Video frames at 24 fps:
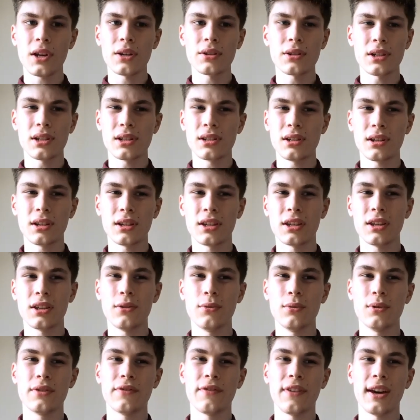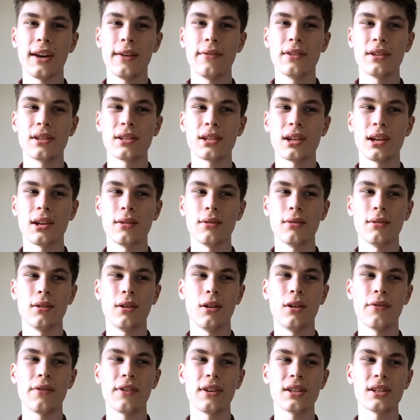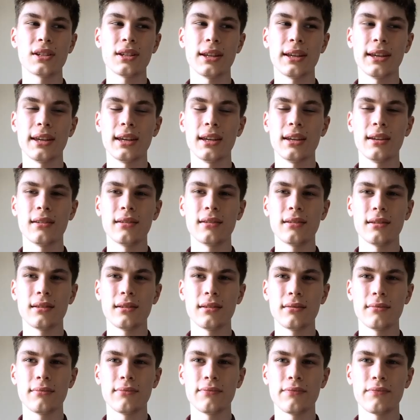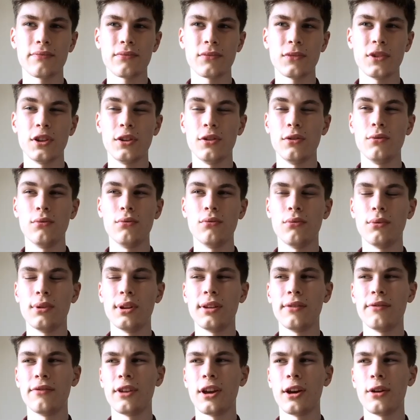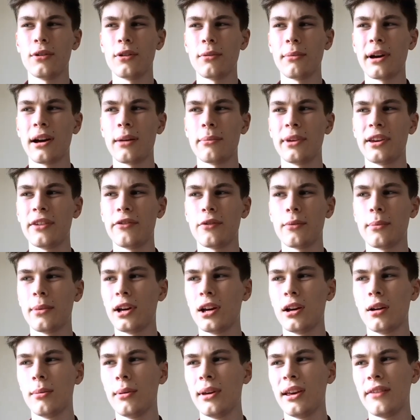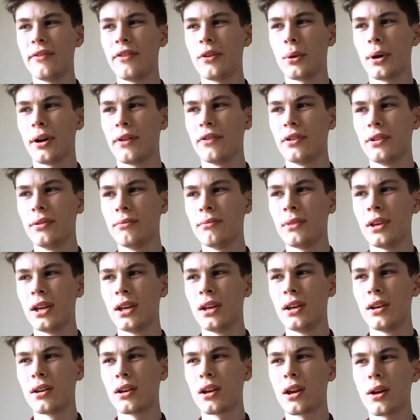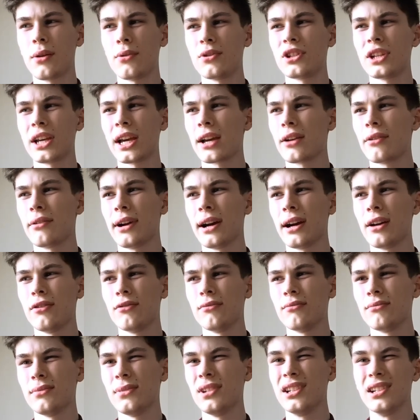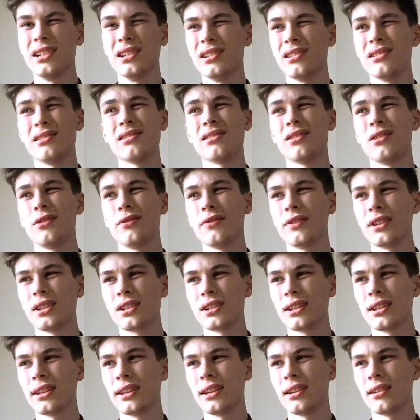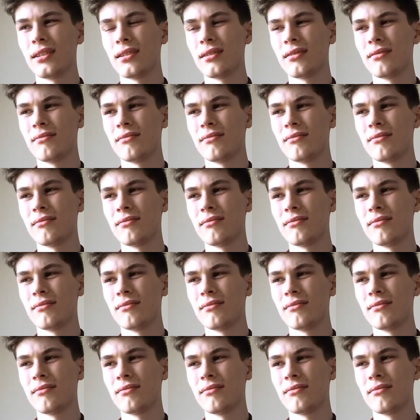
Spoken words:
She's done a huge favour, so obviously you will have known about me from her, but if you haven't, go and check her out, because obviously,